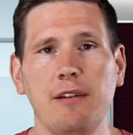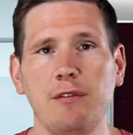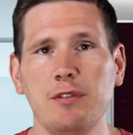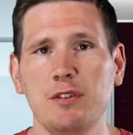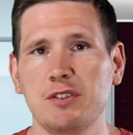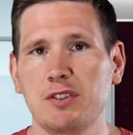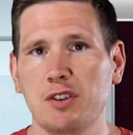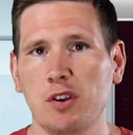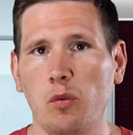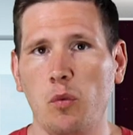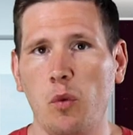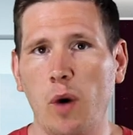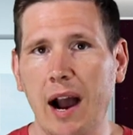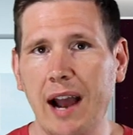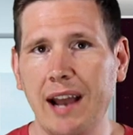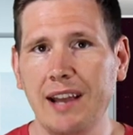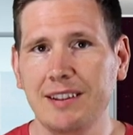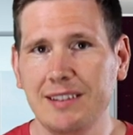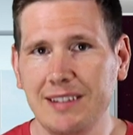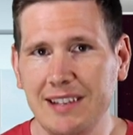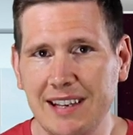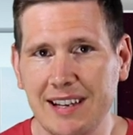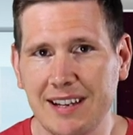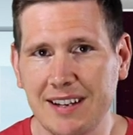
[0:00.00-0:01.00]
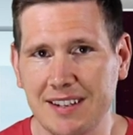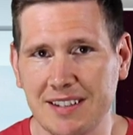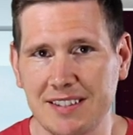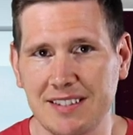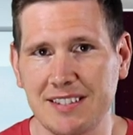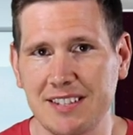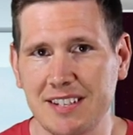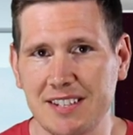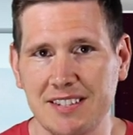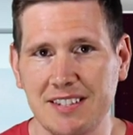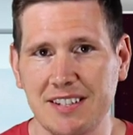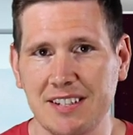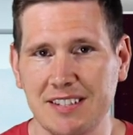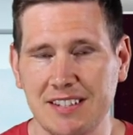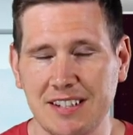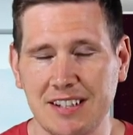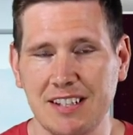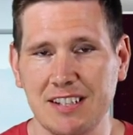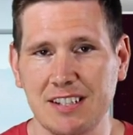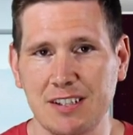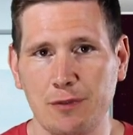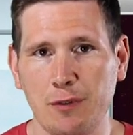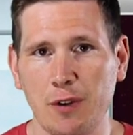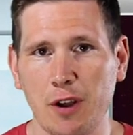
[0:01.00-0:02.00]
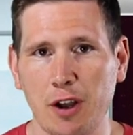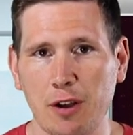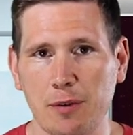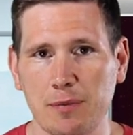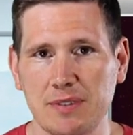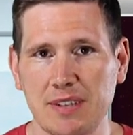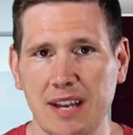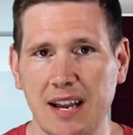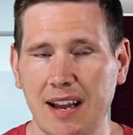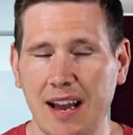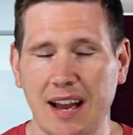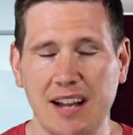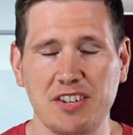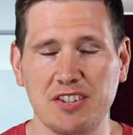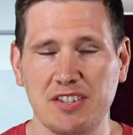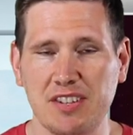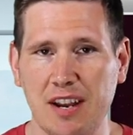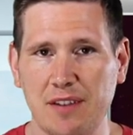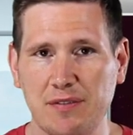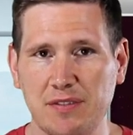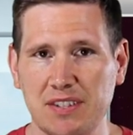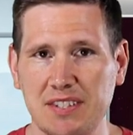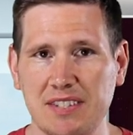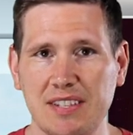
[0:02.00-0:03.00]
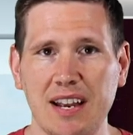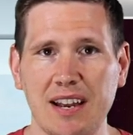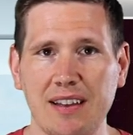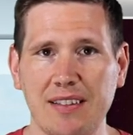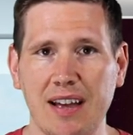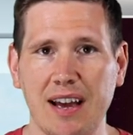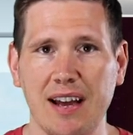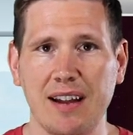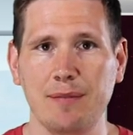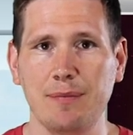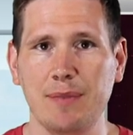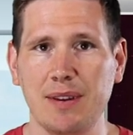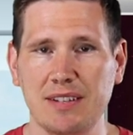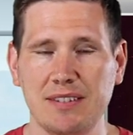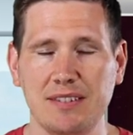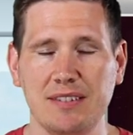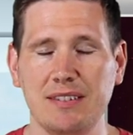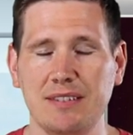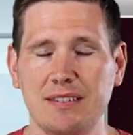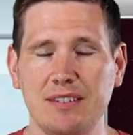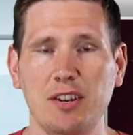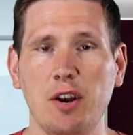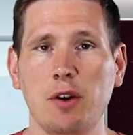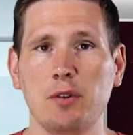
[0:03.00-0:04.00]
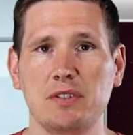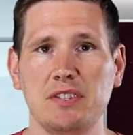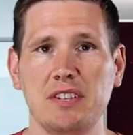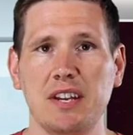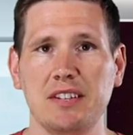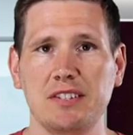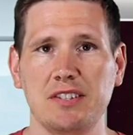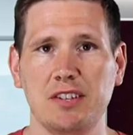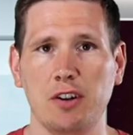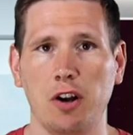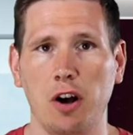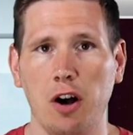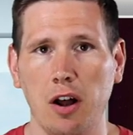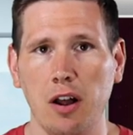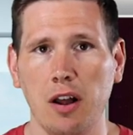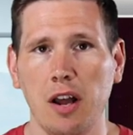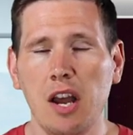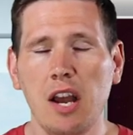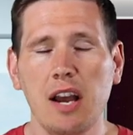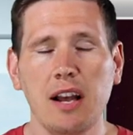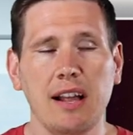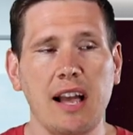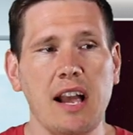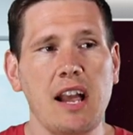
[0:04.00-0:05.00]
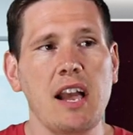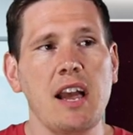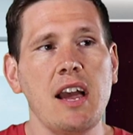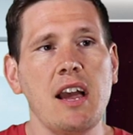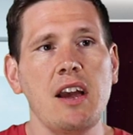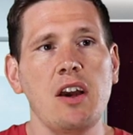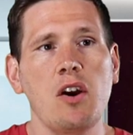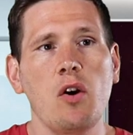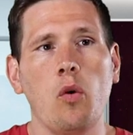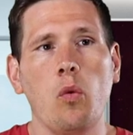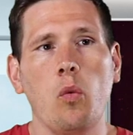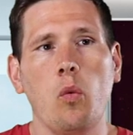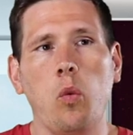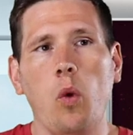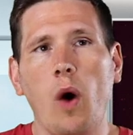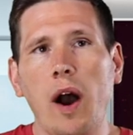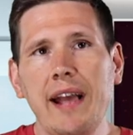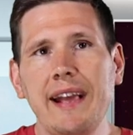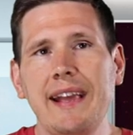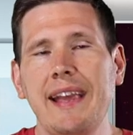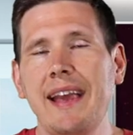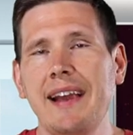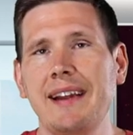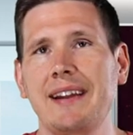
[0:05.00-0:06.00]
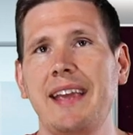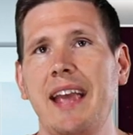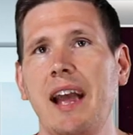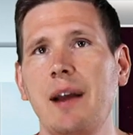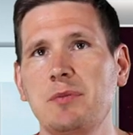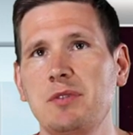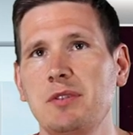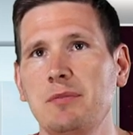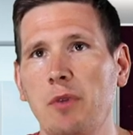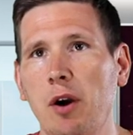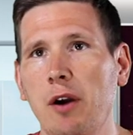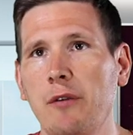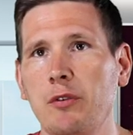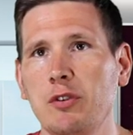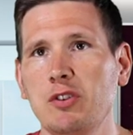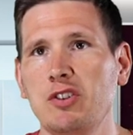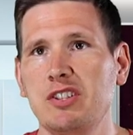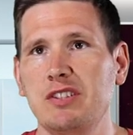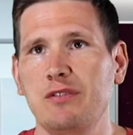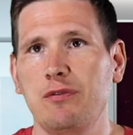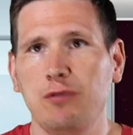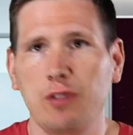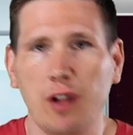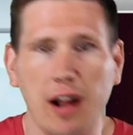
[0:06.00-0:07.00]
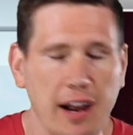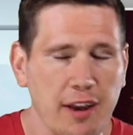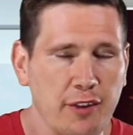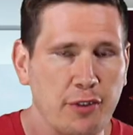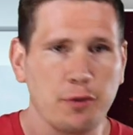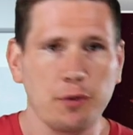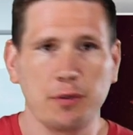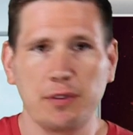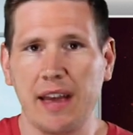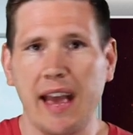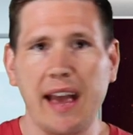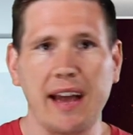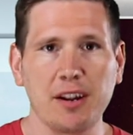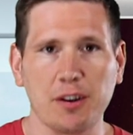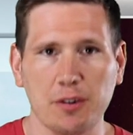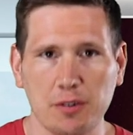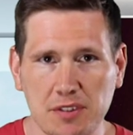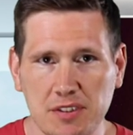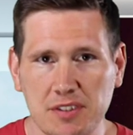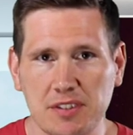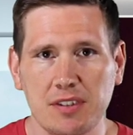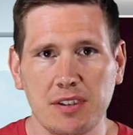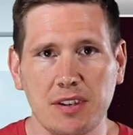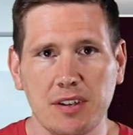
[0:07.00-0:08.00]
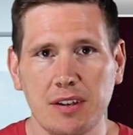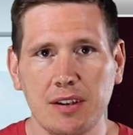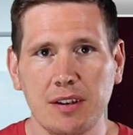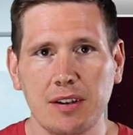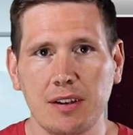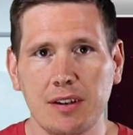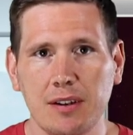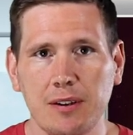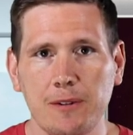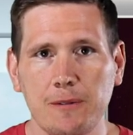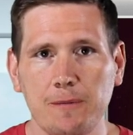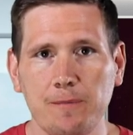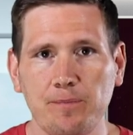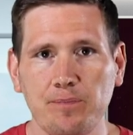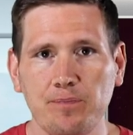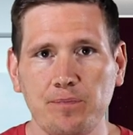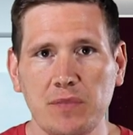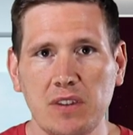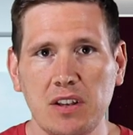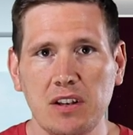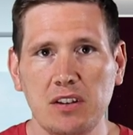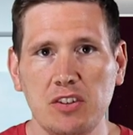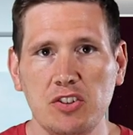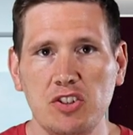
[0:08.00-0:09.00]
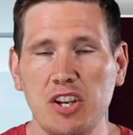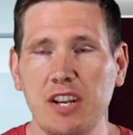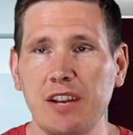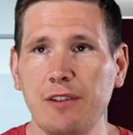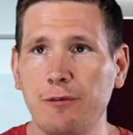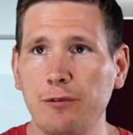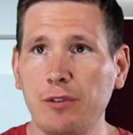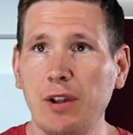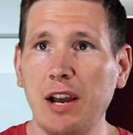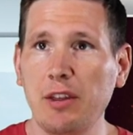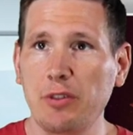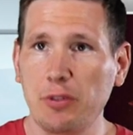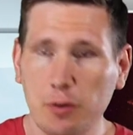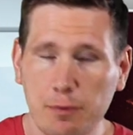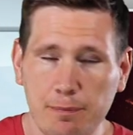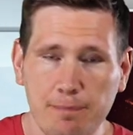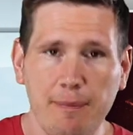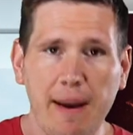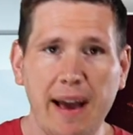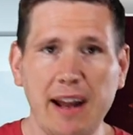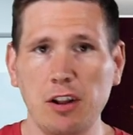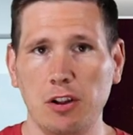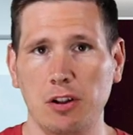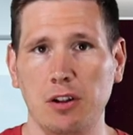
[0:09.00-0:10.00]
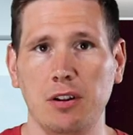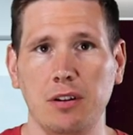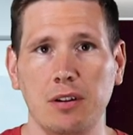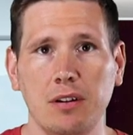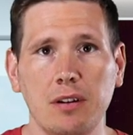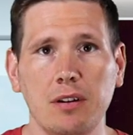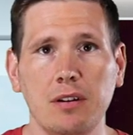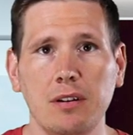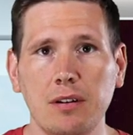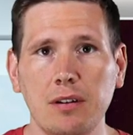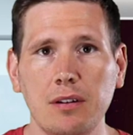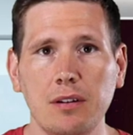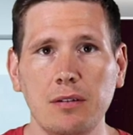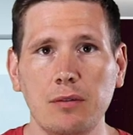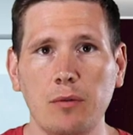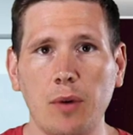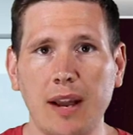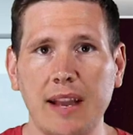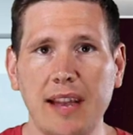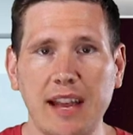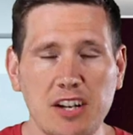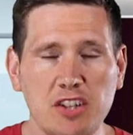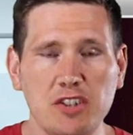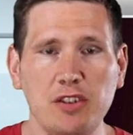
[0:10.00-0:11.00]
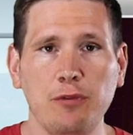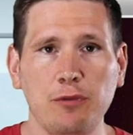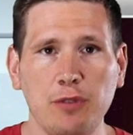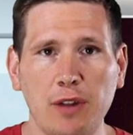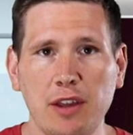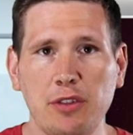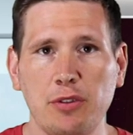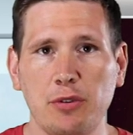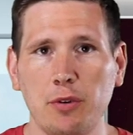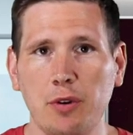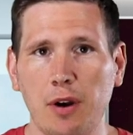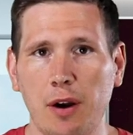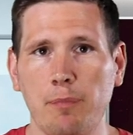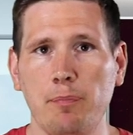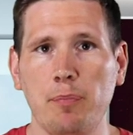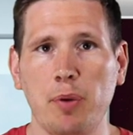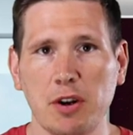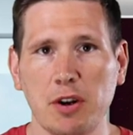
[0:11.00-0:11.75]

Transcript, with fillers: levels are wildly inconsistent in these films. I, I just have to say that. It makes no sense at all. Like, why can't Captain Marvel just fly through Thanos? She can fly through metal. Why can't she fly through a